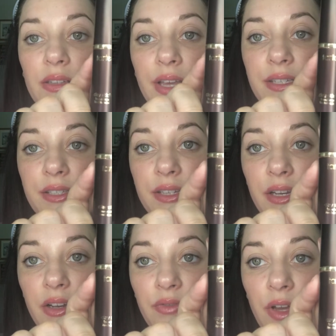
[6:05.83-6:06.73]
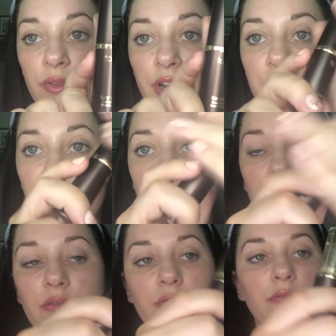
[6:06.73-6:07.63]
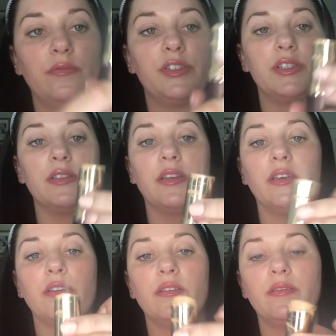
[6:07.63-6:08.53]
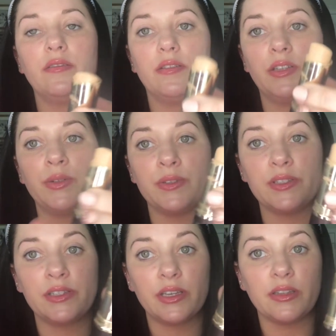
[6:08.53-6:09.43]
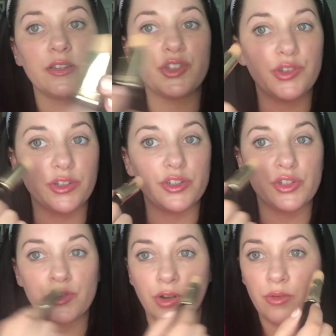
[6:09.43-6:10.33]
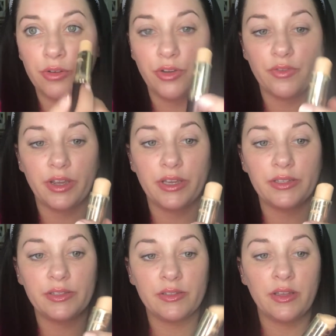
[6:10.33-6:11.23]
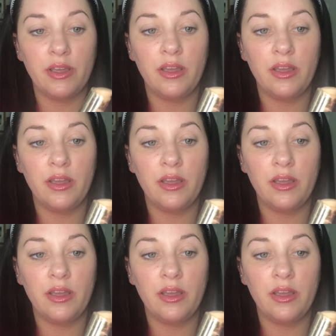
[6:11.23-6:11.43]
Clay Stick Foundation, which is like a little stick that you can just draw on your face.